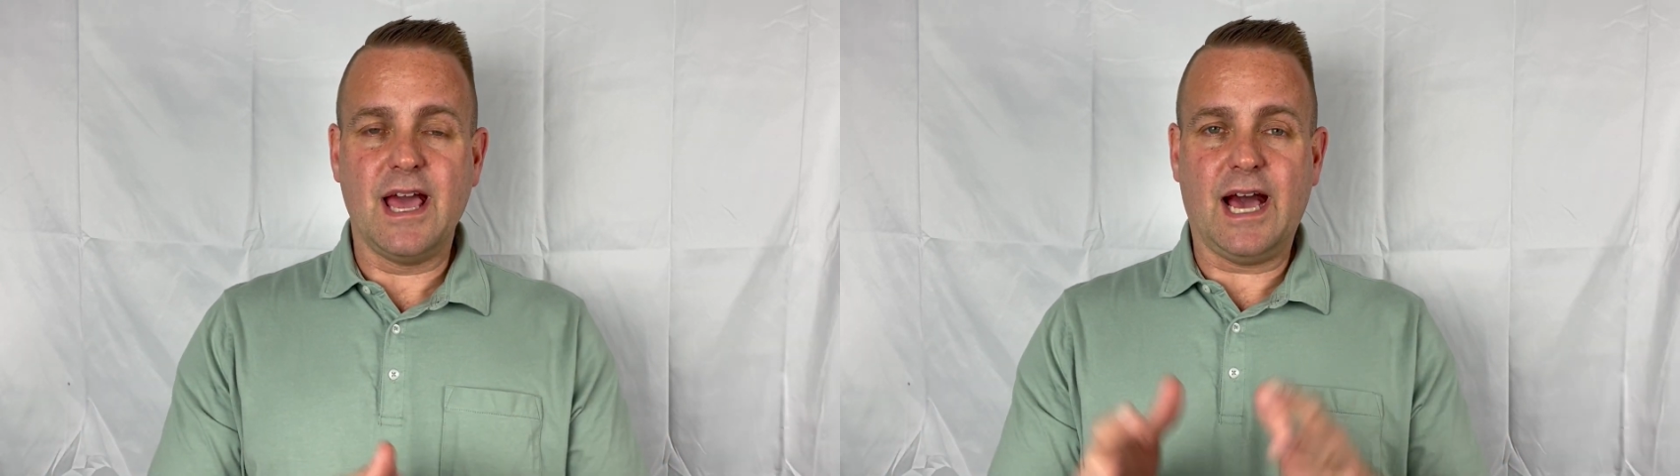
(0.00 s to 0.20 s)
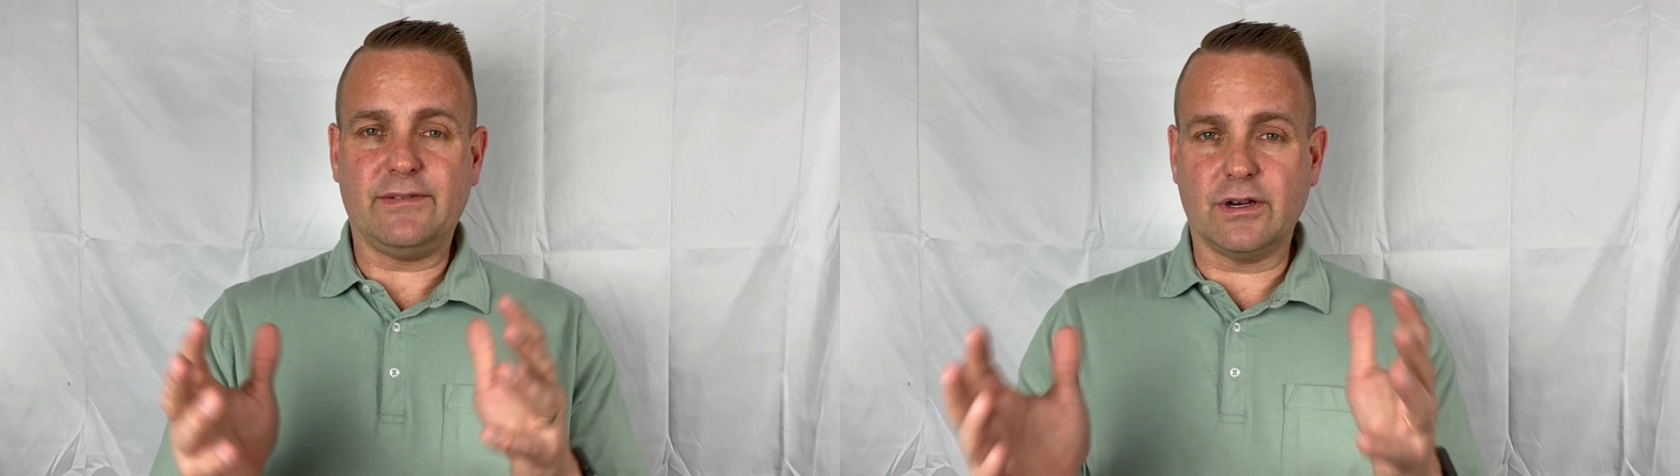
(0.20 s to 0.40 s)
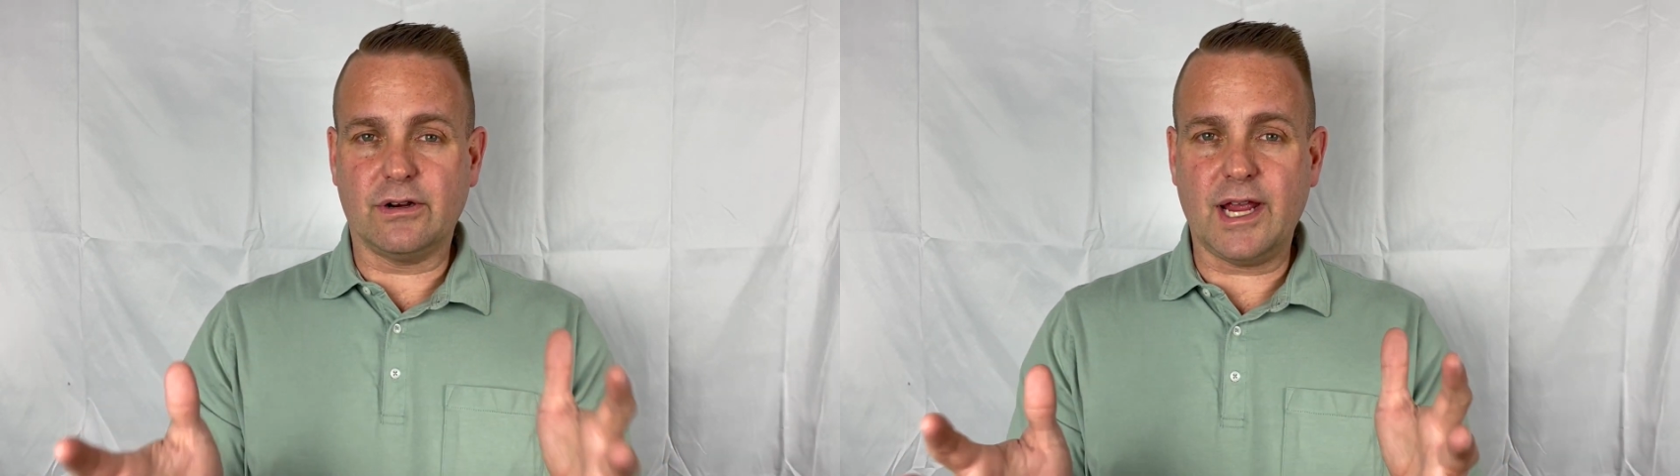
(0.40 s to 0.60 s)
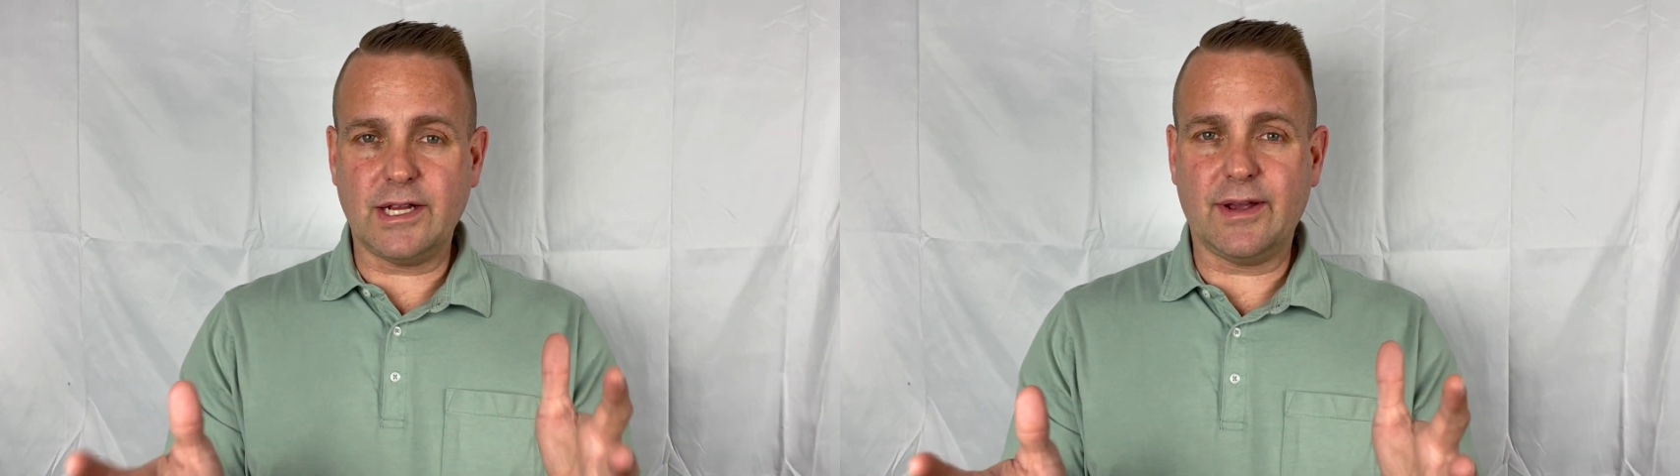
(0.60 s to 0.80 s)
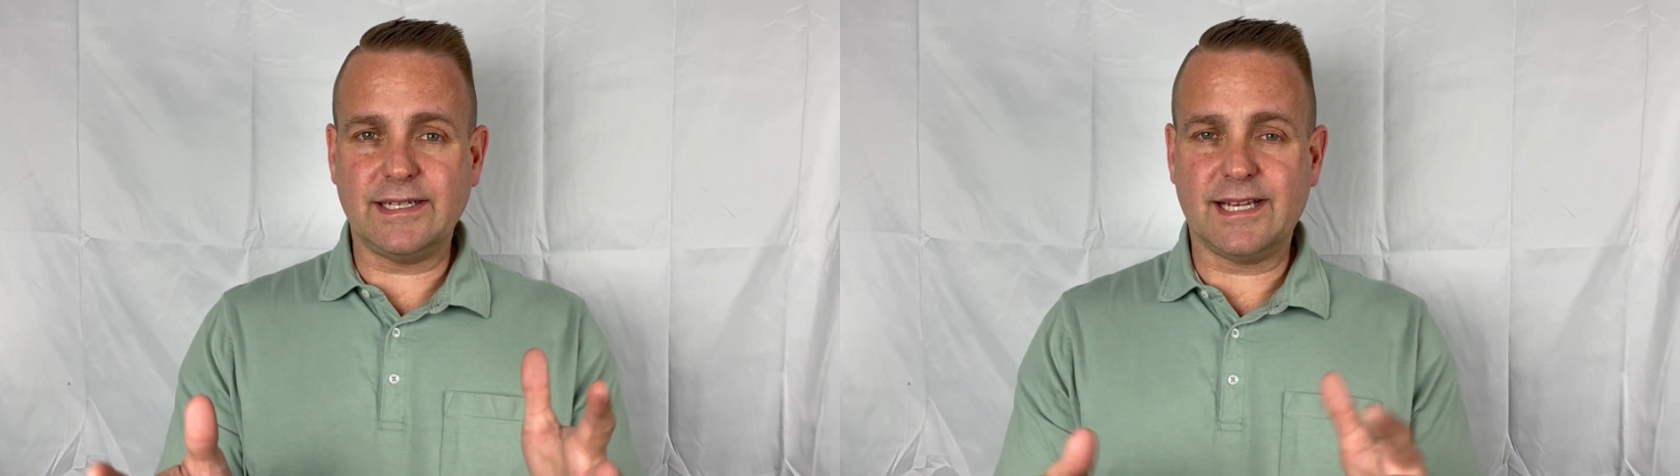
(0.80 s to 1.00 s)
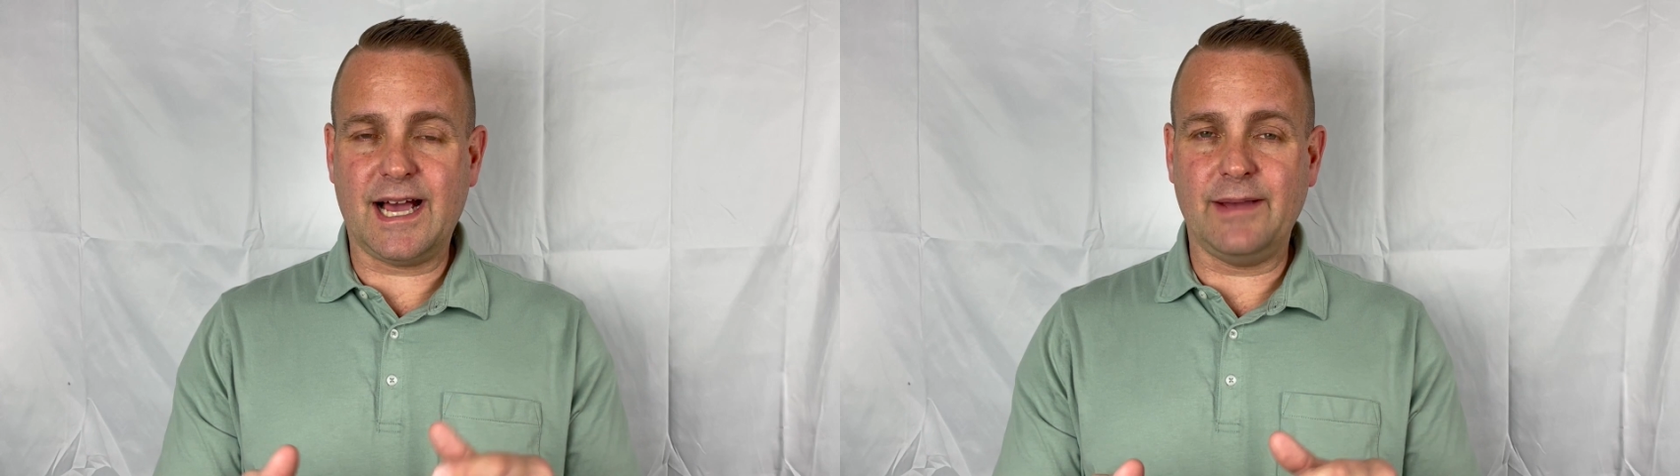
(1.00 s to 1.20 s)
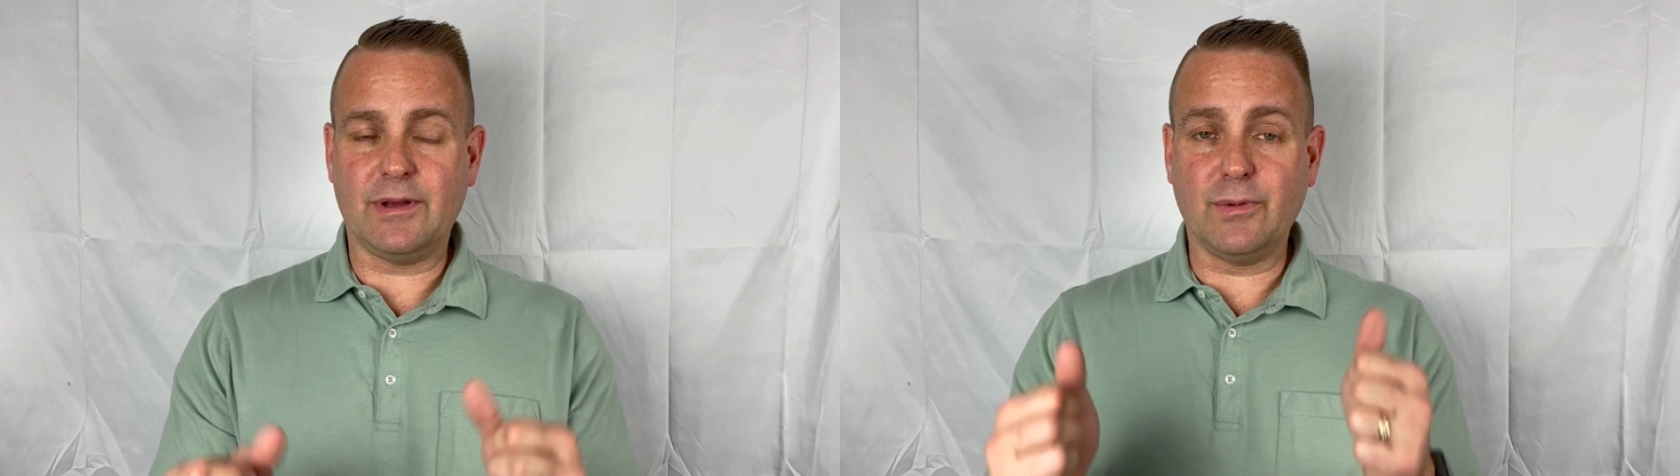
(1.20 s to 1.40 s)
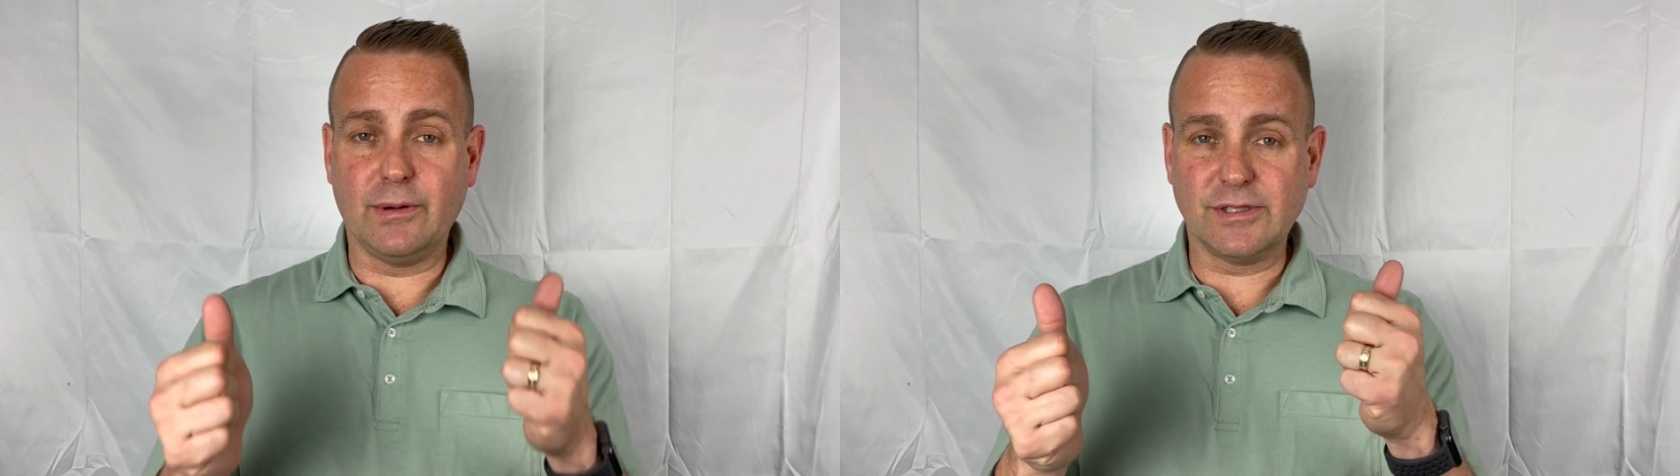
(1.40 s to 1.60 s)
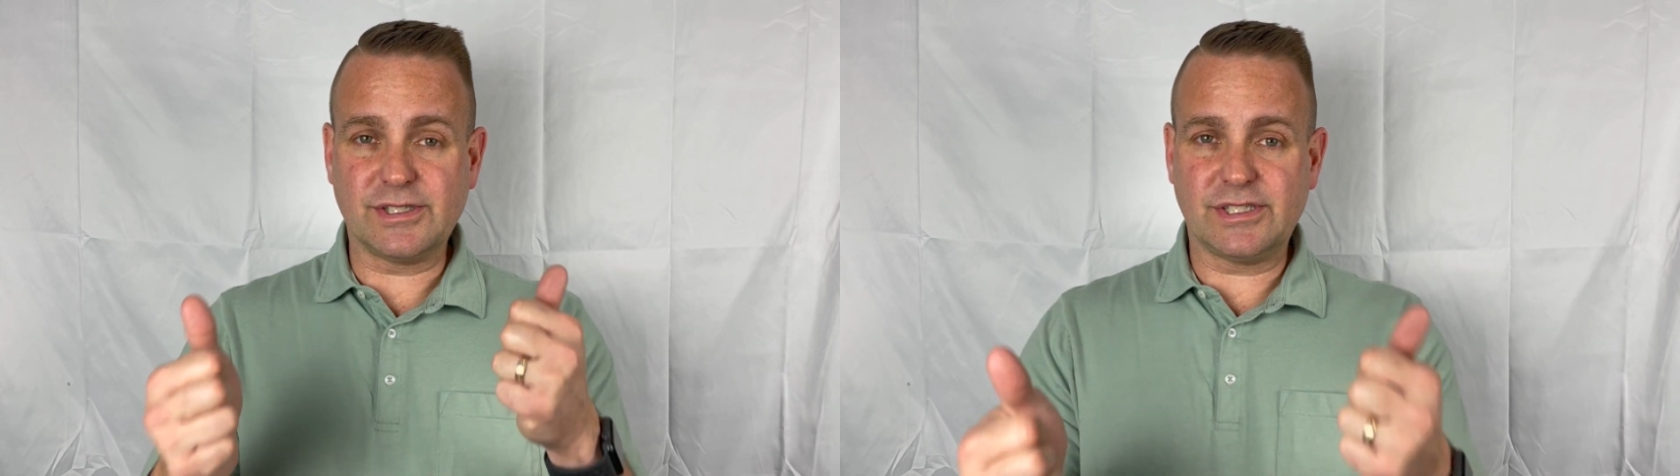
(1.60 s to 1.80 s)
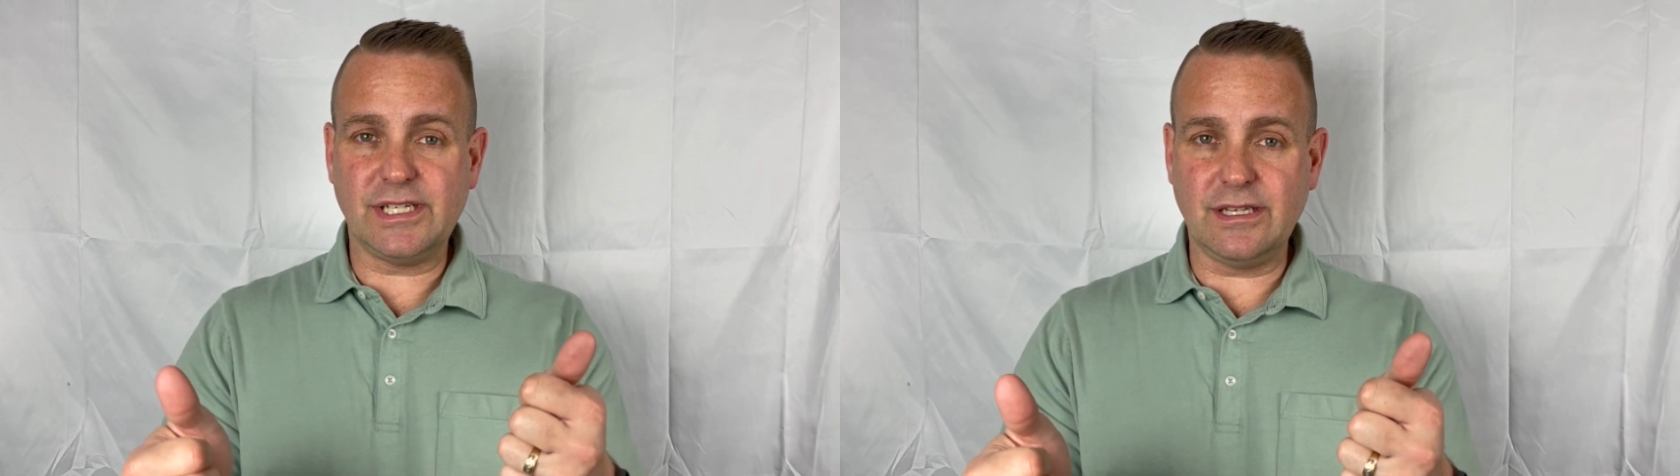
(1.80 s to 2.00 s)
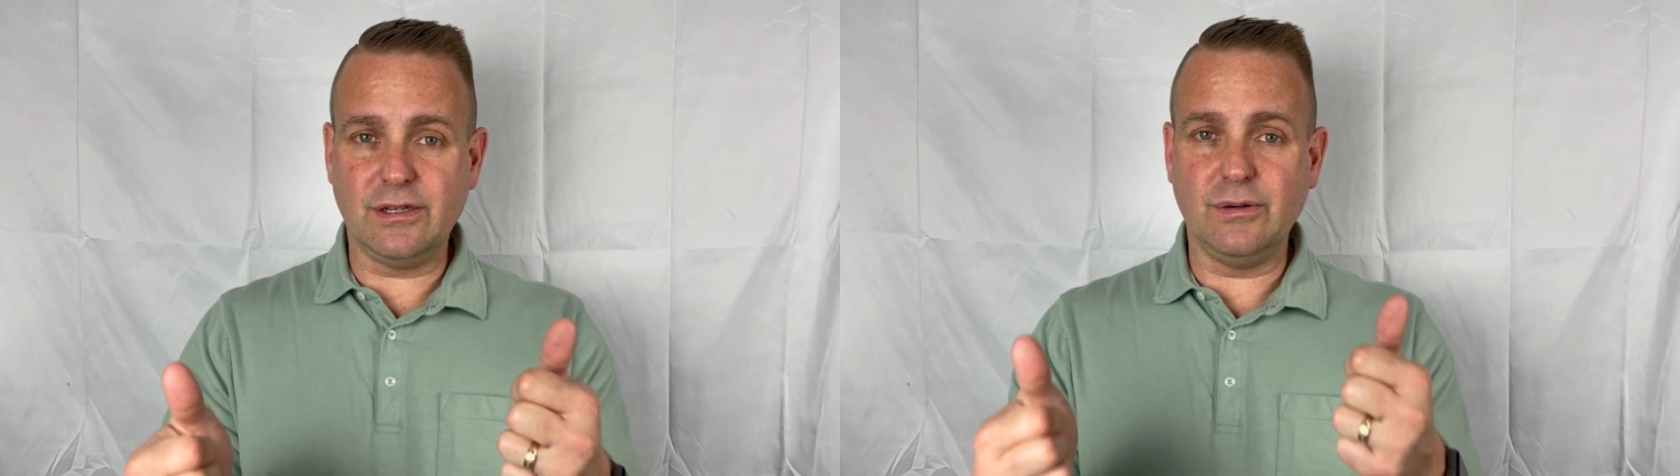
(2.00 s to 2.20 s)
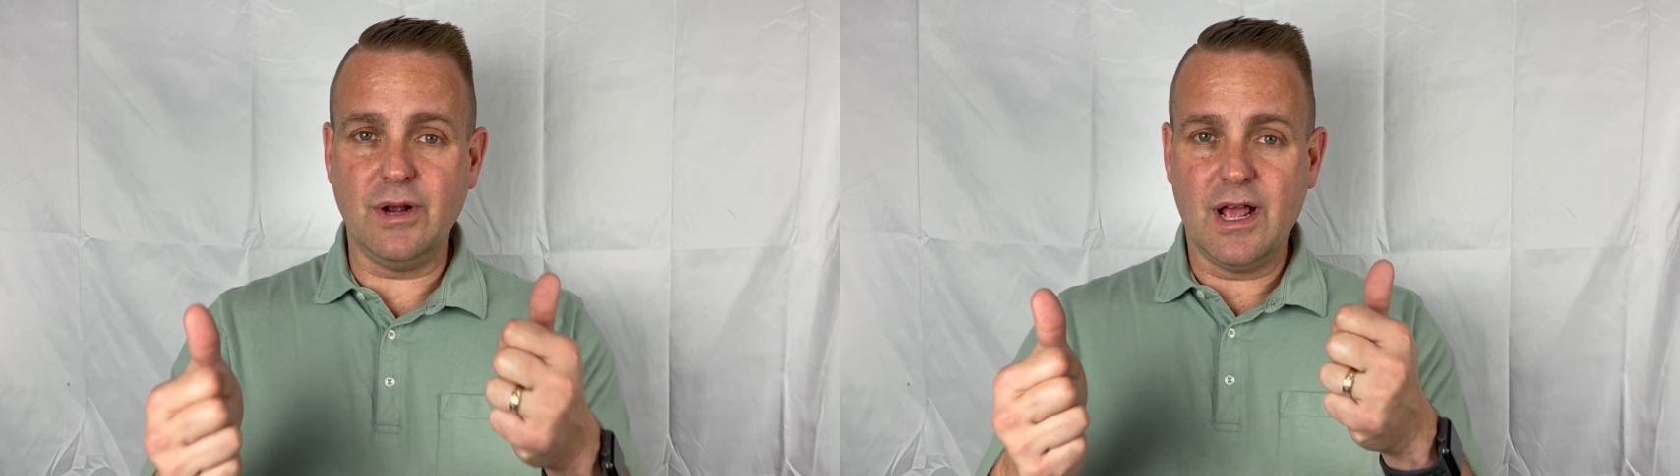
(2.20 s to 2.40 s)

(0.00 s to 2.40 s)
Have a great, great time, and we will see you